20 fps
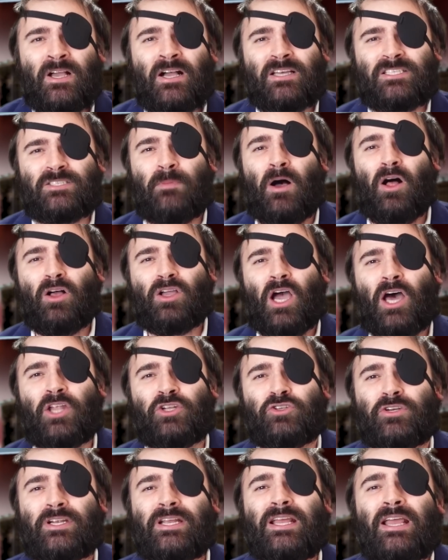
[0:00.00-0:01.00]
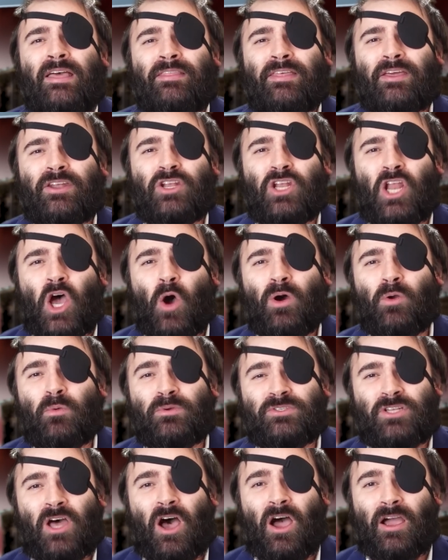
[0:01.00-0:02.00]
a small country that no one
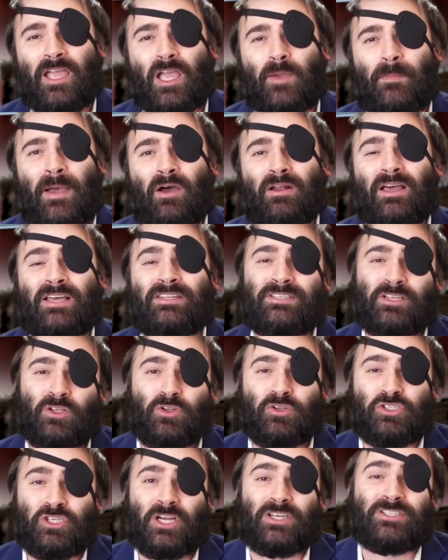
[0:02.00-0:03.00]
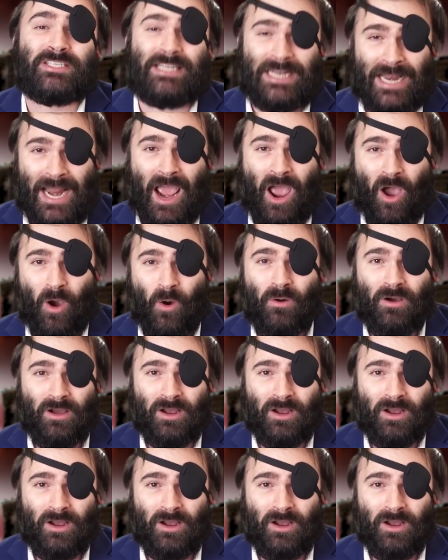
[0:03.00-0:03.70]
was talking about until just now.